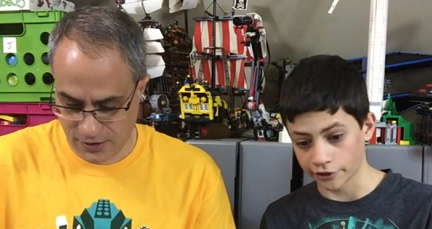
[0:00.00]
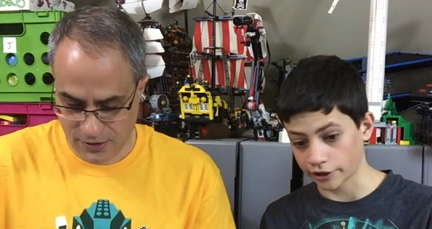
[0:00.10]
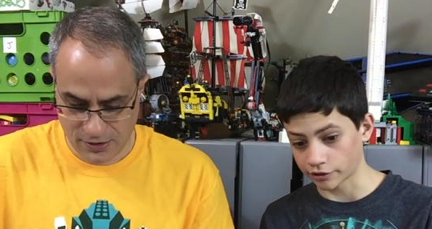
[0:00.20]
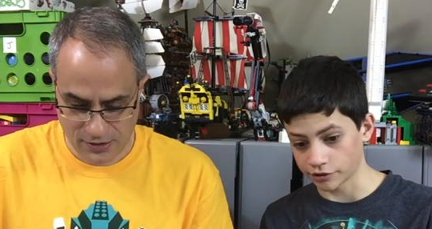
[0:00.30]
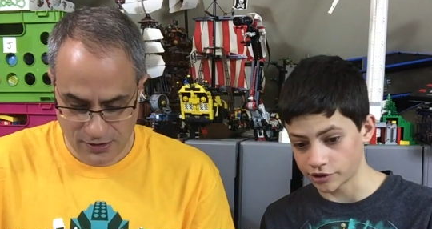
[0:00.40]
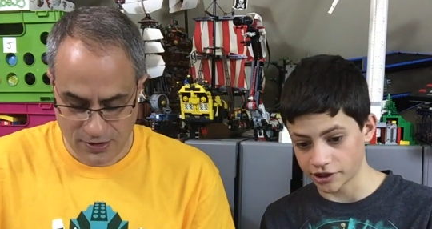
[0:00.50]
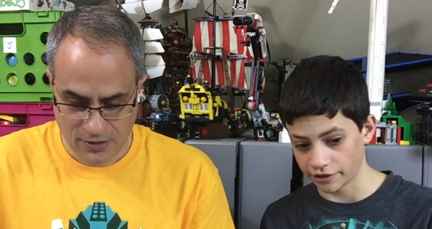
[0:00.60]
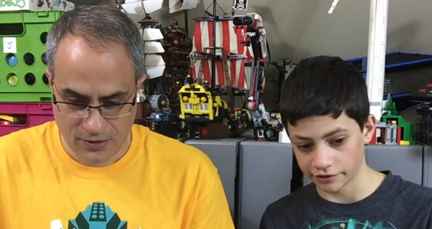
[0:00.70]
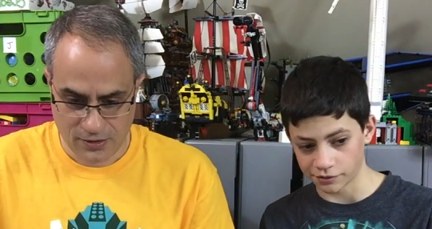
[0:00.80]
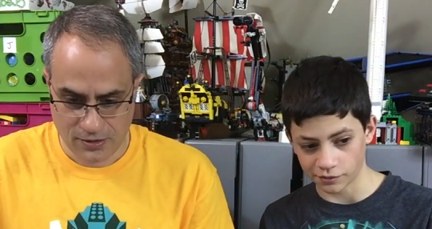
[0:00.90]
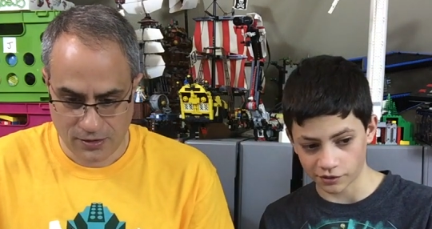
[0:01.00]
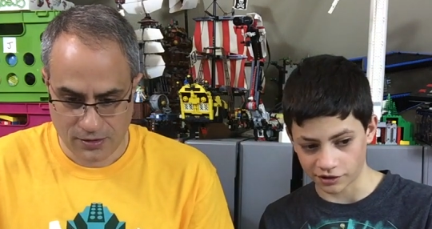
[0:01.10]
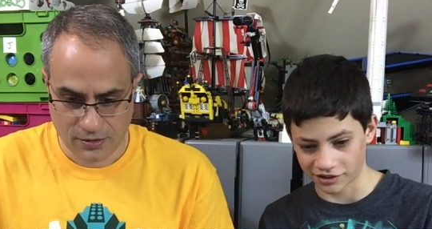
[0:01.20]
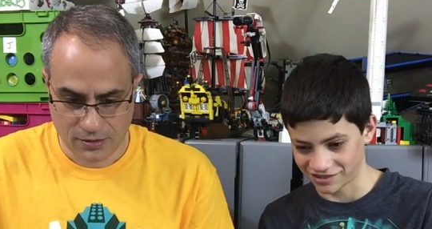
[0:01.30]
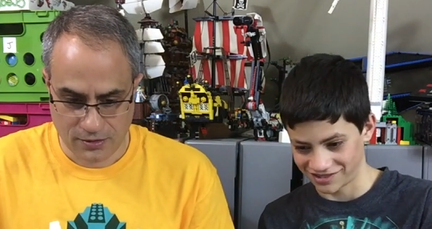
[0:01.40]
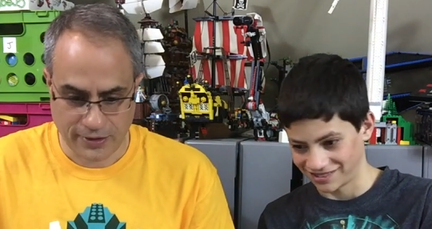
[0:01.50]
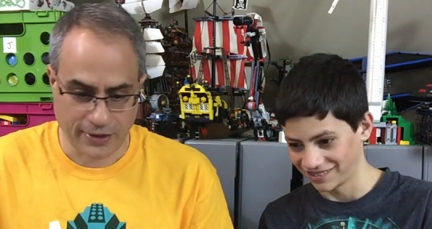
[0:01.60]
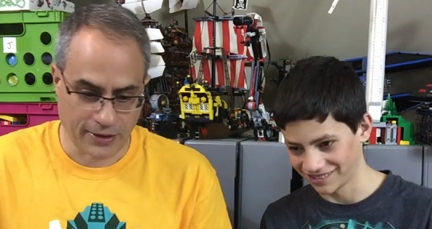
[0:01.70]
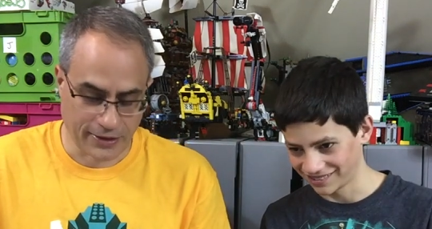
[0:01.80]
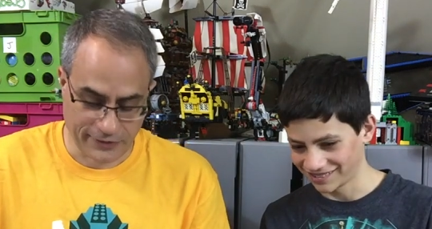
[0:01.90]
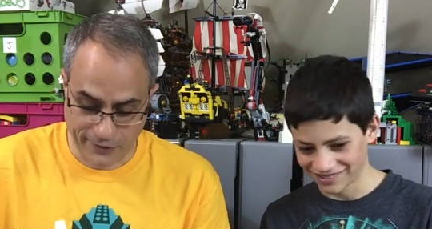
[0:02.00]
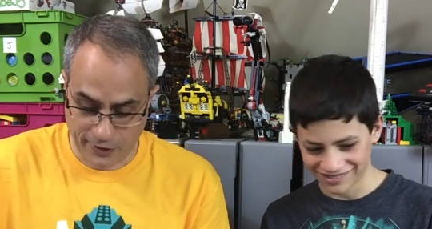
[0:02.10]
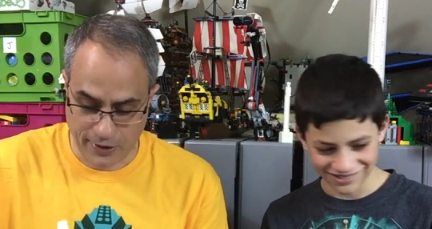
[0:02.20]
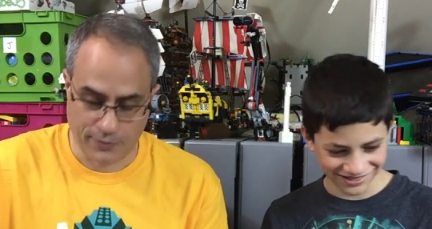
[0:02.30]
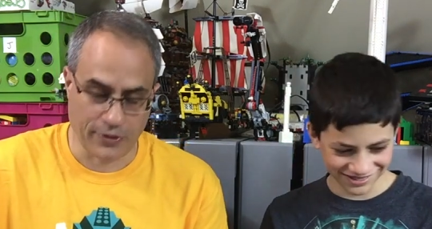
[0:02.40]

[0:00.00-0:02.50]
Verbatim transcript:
Speaker 1: They're not going to do Shell anymore. yeah, I guess not.